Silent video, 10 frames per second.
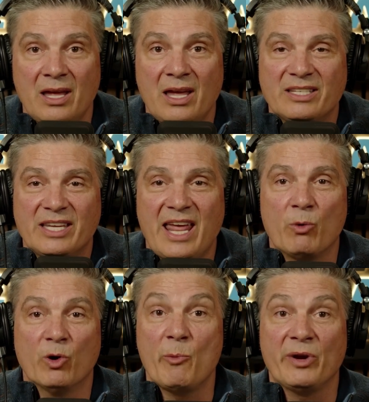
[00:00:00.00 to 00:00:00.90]
Today,
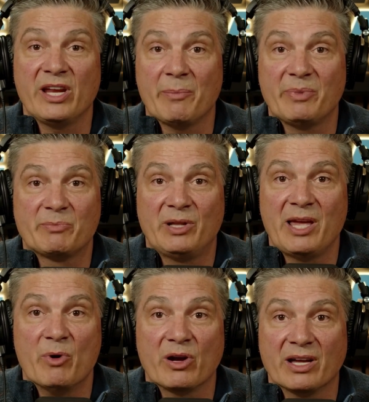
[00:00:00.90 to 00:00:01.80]
we're opening up his
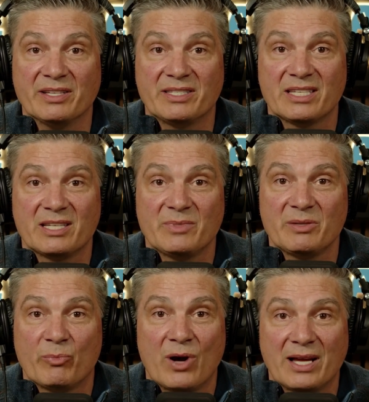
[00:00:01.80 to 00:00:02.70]
playbook on systems
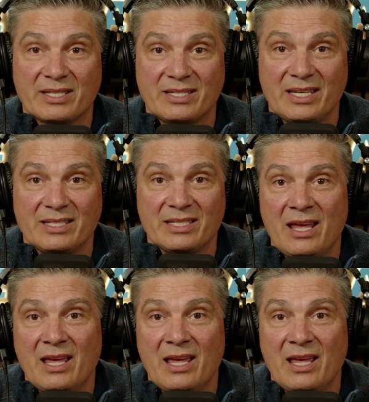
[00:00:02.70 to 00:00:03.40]
and processes,